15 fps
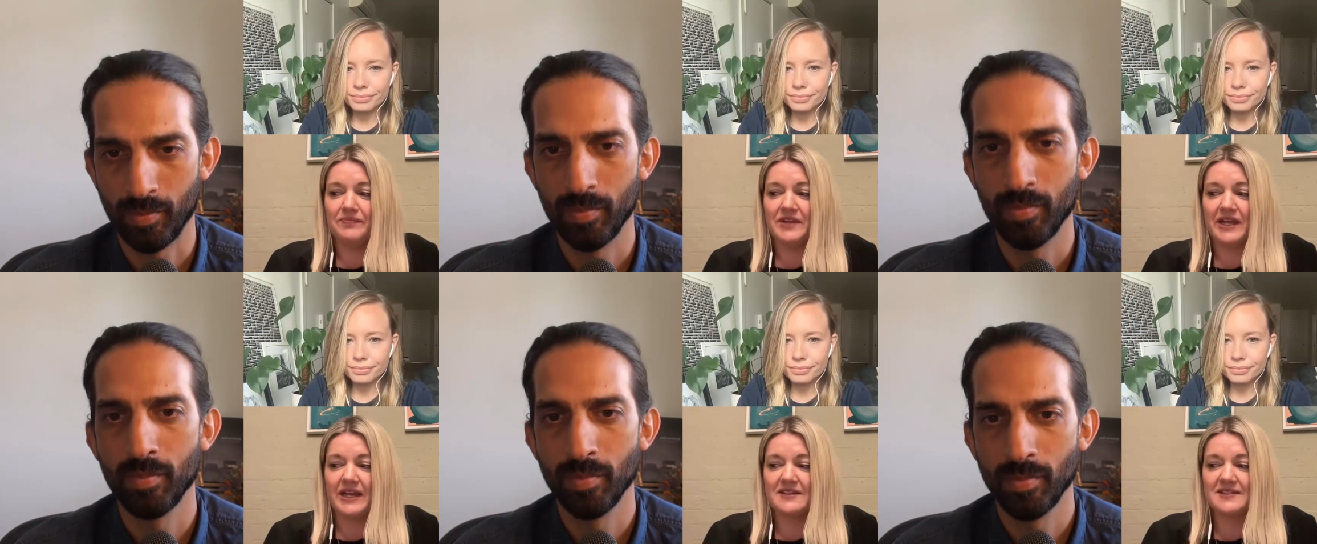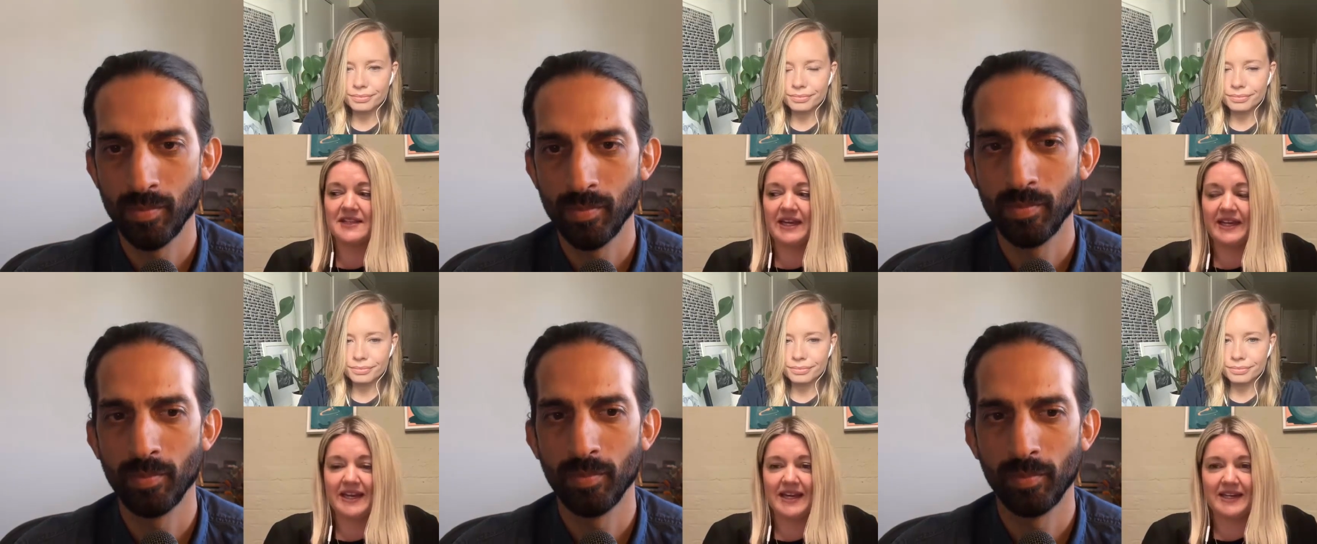
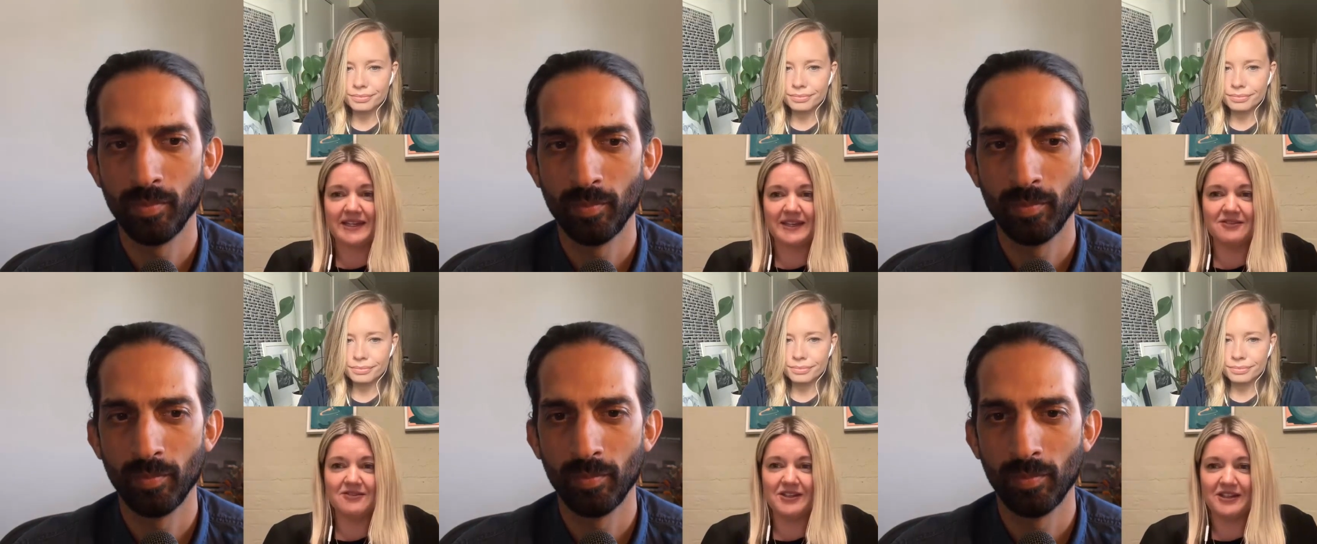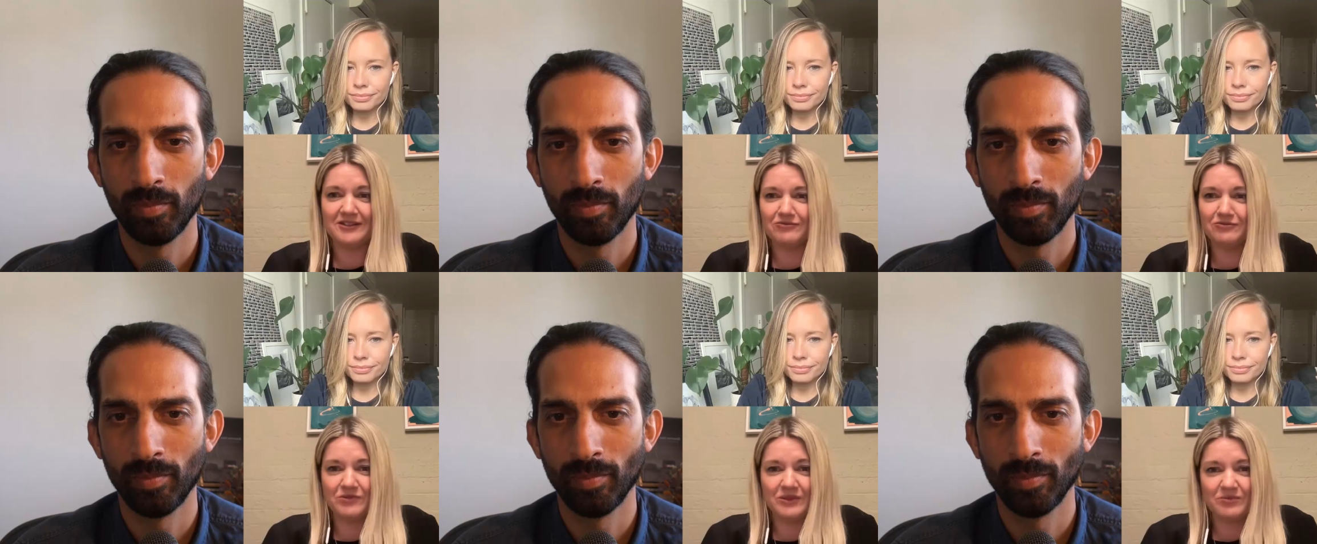Speaker 1: excelling at it,
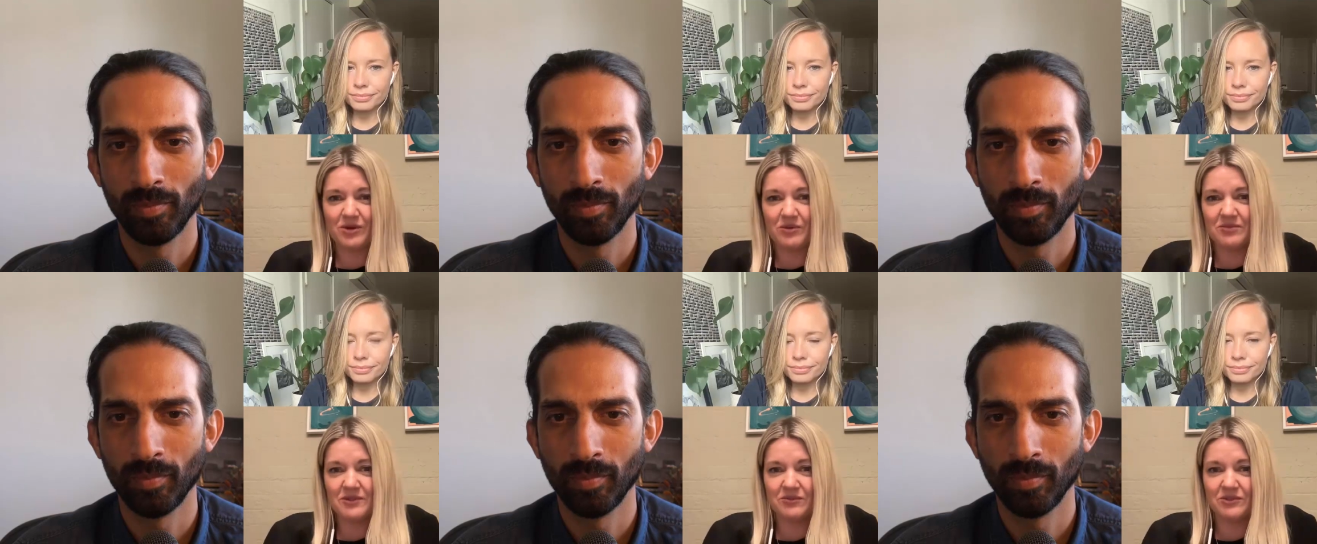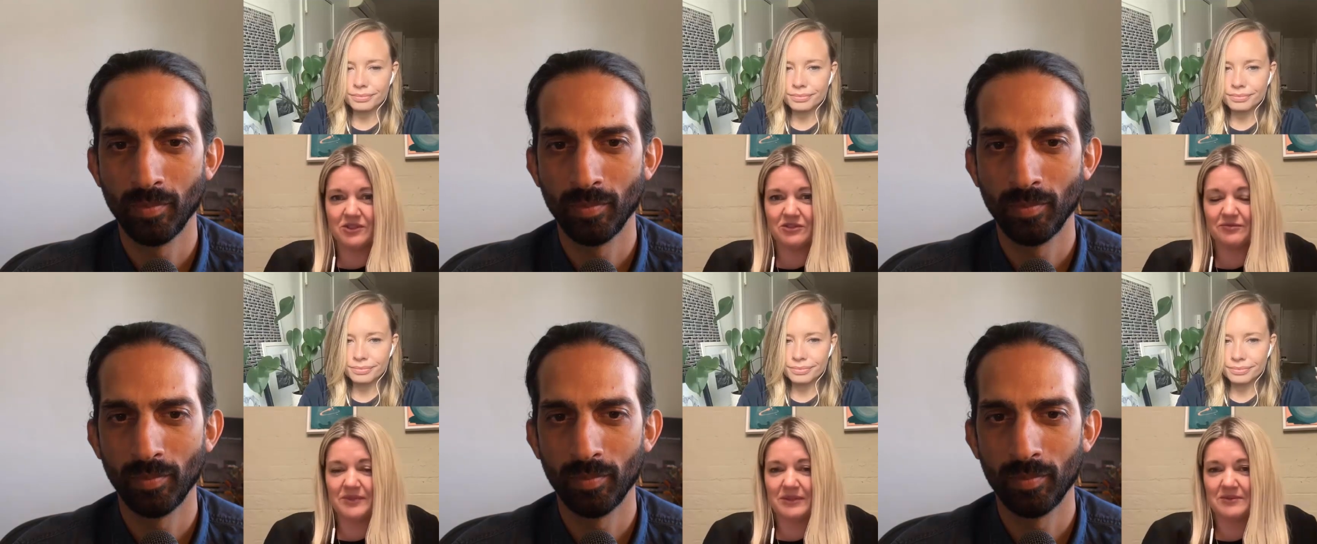and we probably wouldn't
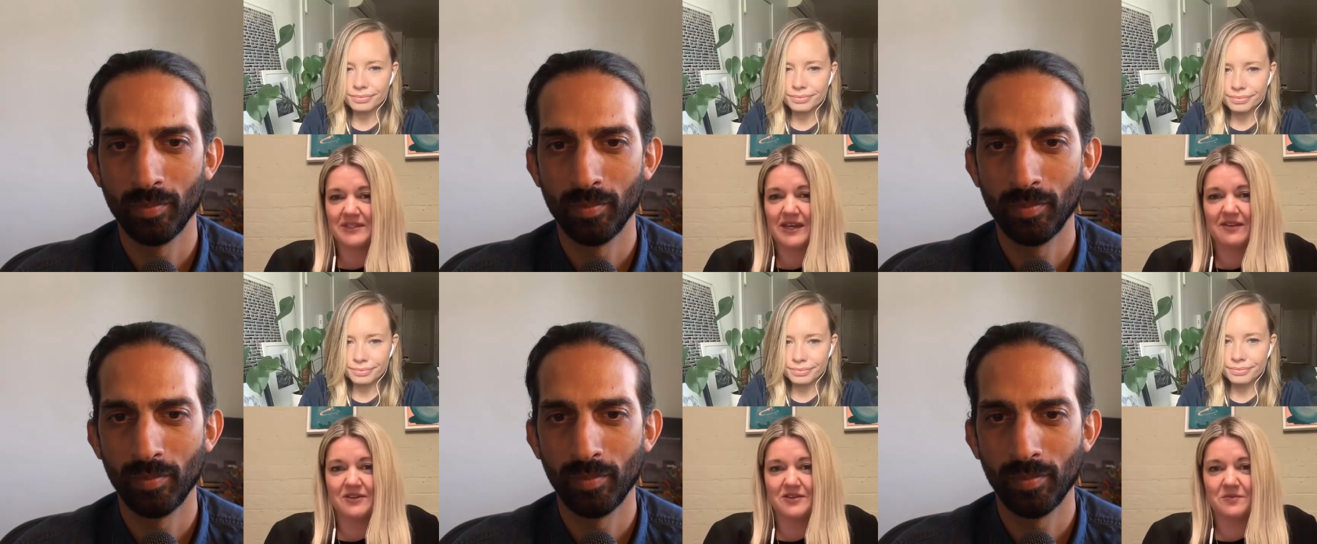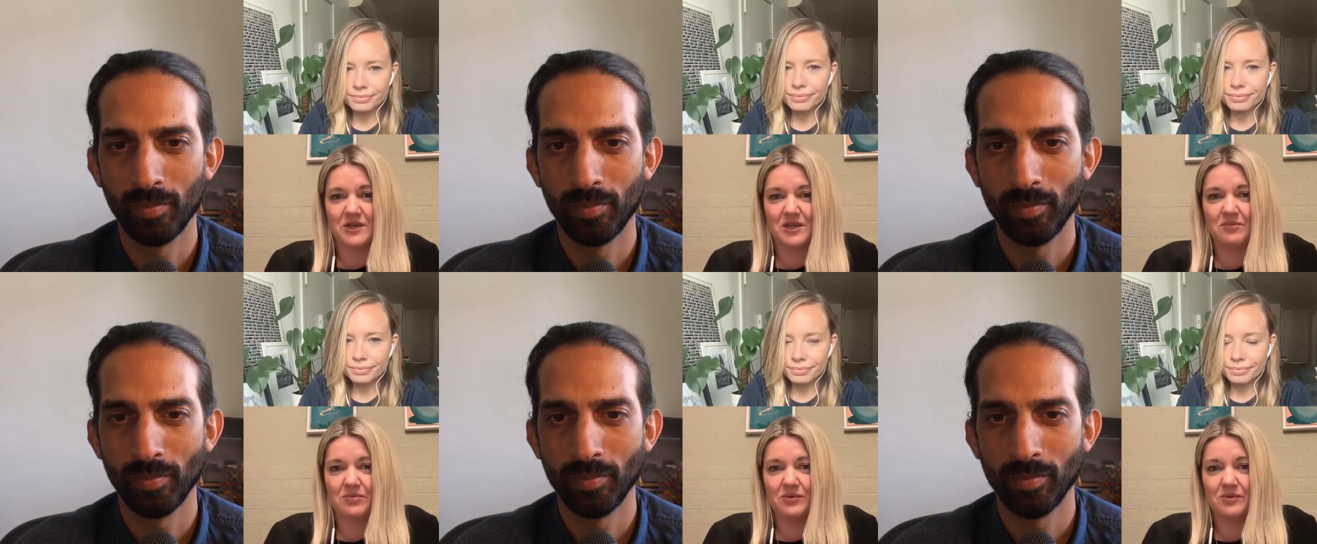have been able to get those
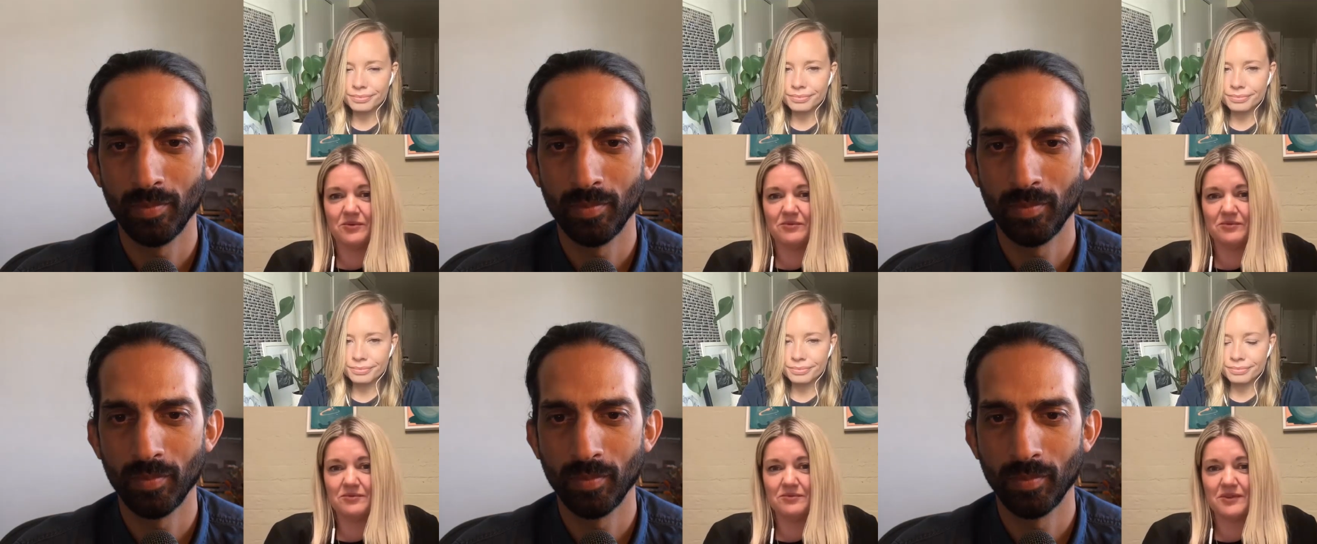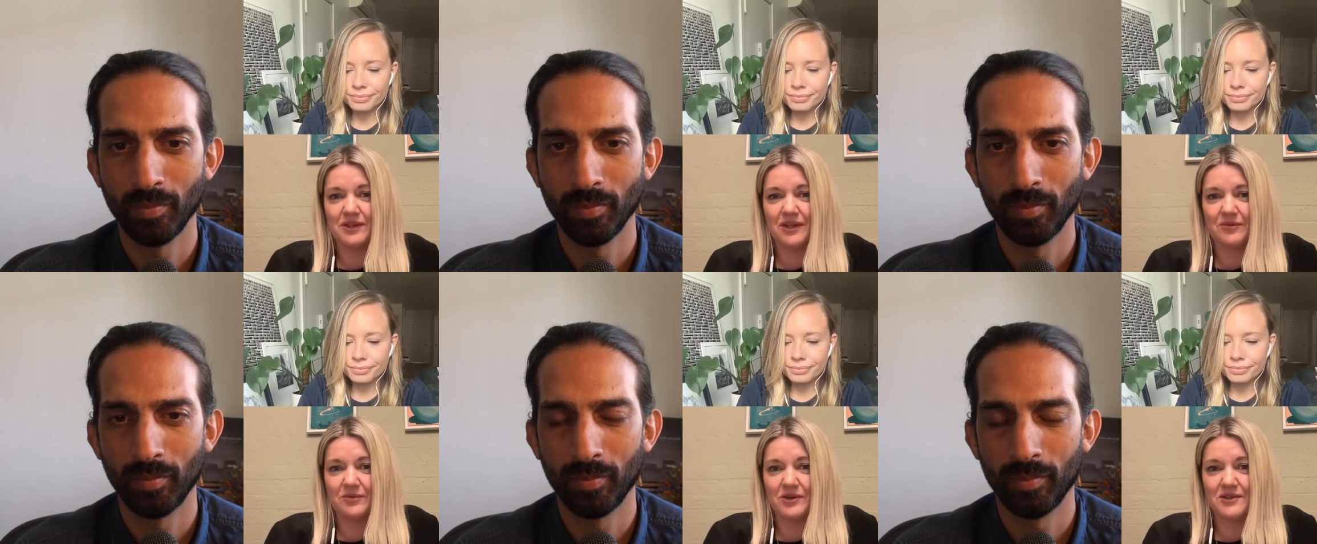people
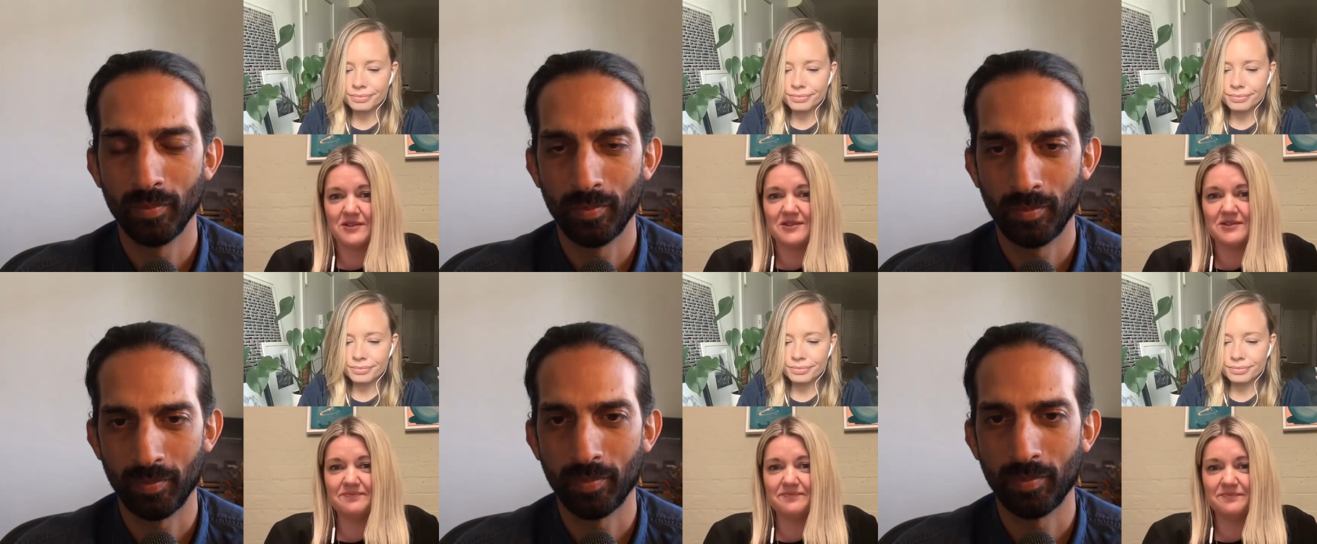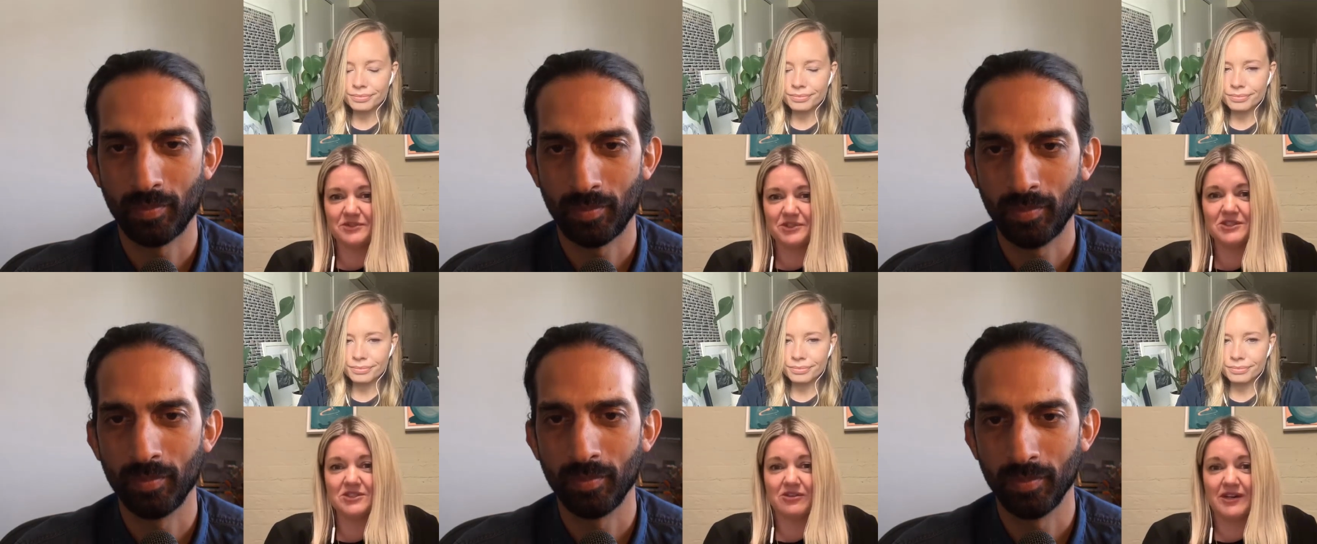otherwise,
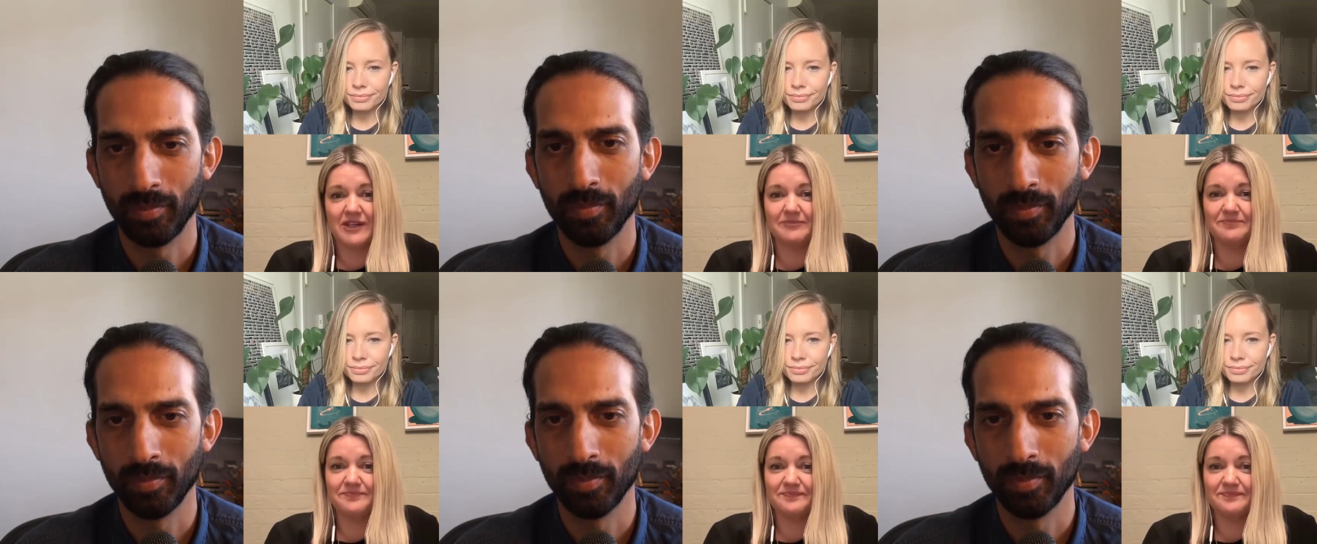which is great.